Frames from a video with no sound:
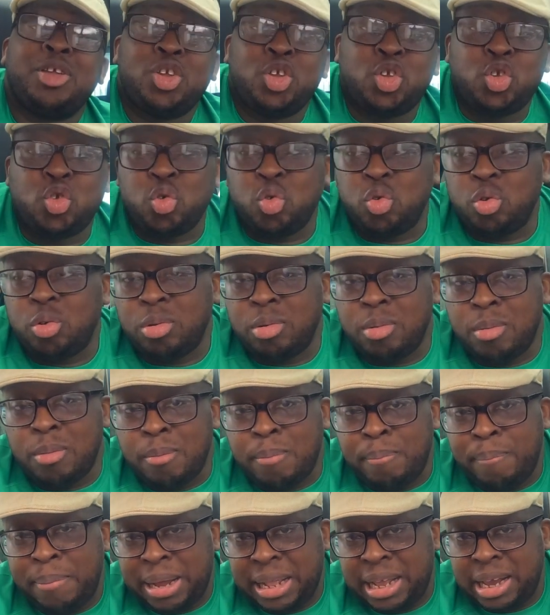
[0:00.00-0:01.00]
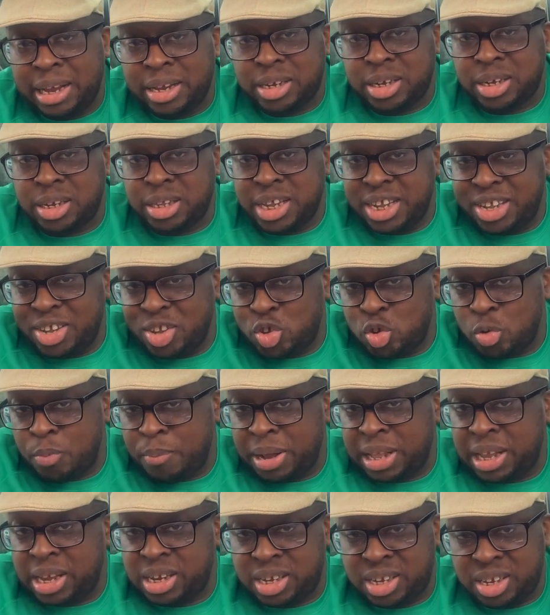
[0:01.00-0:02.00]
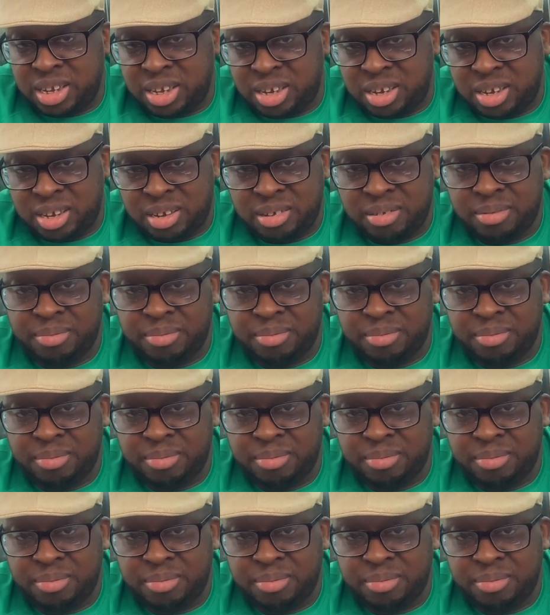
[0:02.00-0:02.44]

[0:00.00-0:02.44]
So balance, they need to balance it.